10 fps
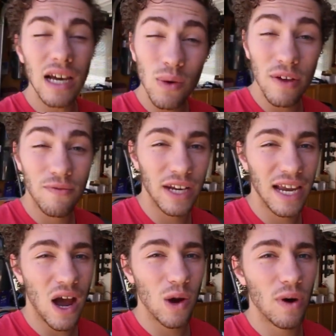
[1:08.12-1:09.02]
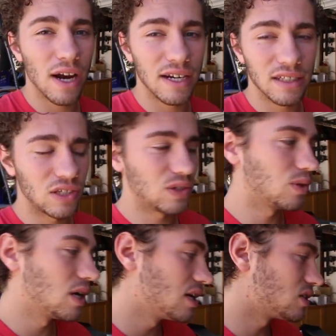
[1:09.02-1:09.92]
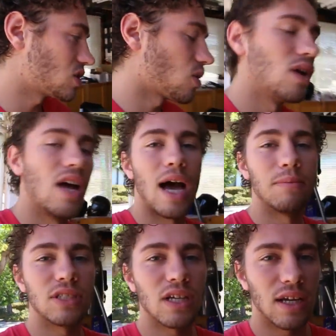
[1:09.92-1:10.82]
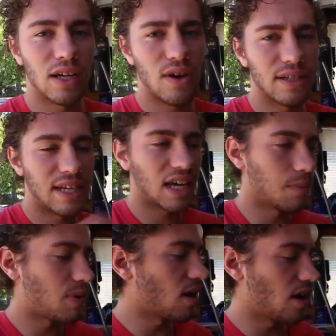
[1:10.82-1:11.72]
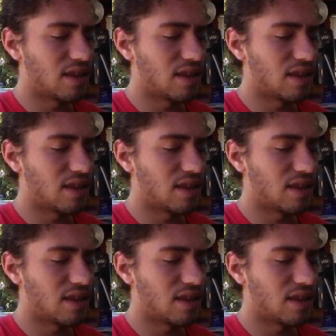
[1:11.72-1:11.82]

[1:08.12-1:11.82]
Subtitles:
not quite fitting how I wanted it to, so I'm just gonna go ahead and take it apart,